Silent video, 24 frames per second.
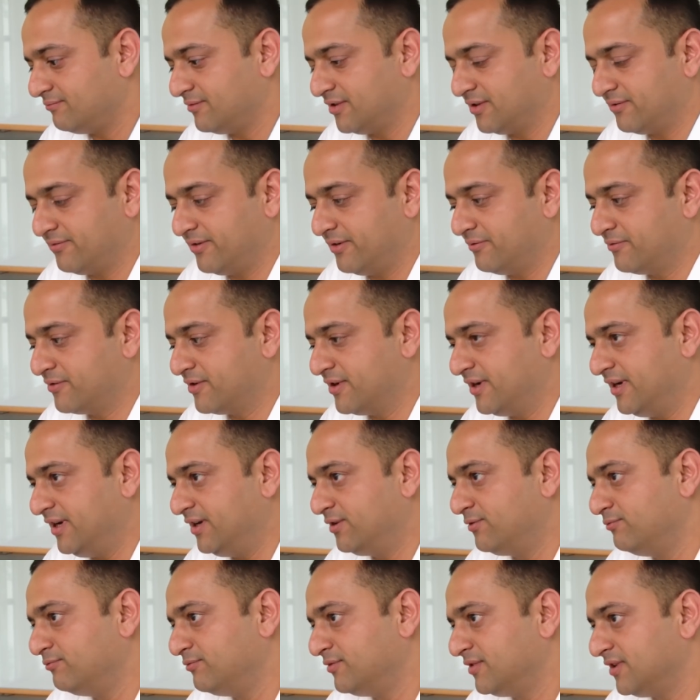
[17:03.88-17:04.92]
Uh, February
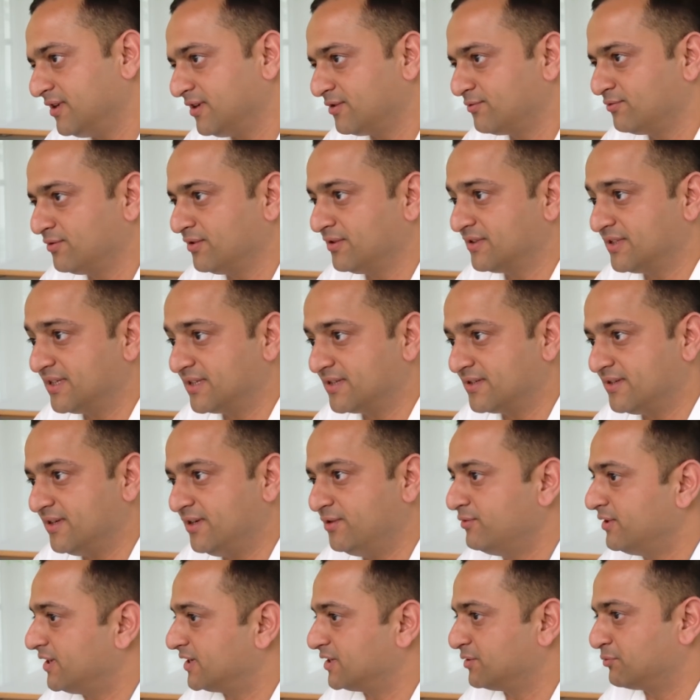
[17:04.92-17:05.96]
uh,
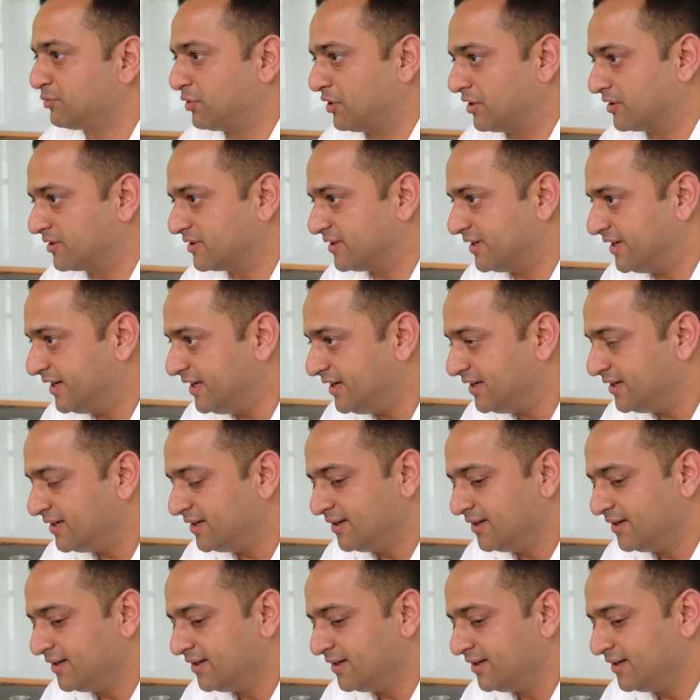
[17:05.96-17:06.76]
2016, we had the product ready.